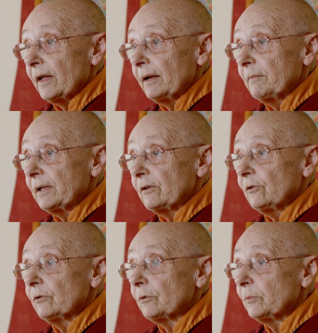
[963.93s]
I mean,
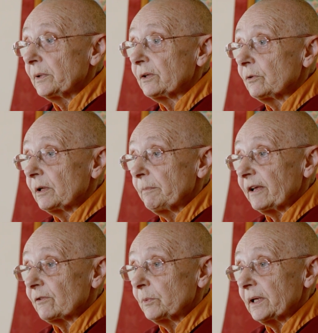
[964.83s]
we do the
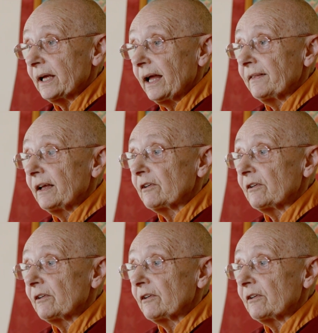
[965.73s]
best we can.